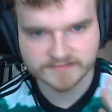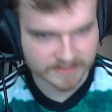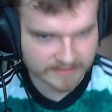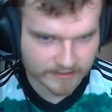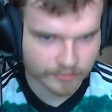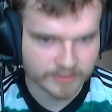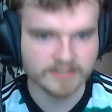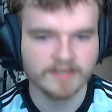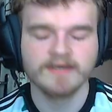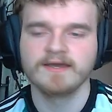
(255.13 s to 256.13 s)
you can get
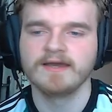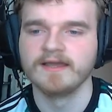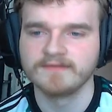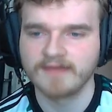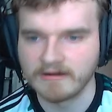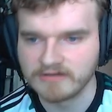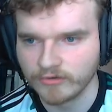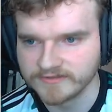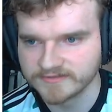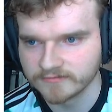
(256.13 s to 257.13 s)
lucky and carry
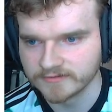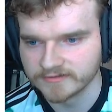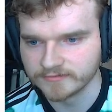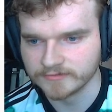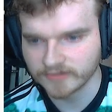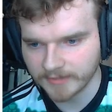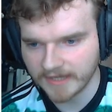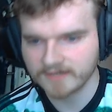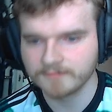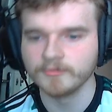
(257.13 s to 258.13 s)
coins over to another
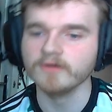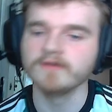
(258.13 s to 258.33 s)
pack, but